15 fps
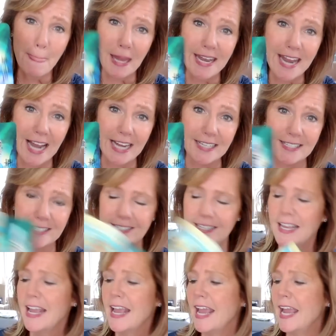Nice.
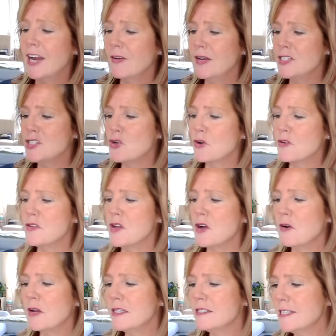Aries, North
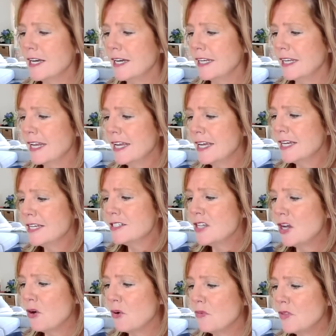Node, and Sun.
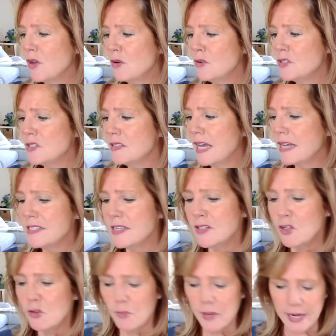So those that's a
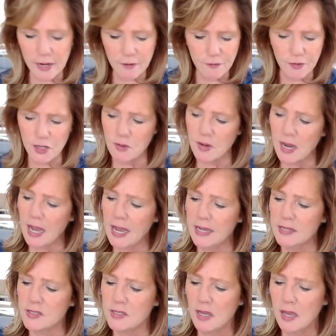little reading for you
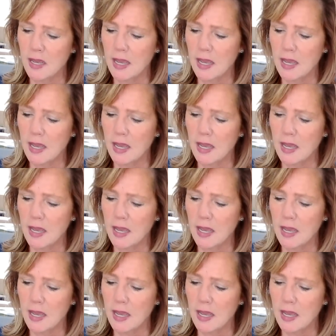guys.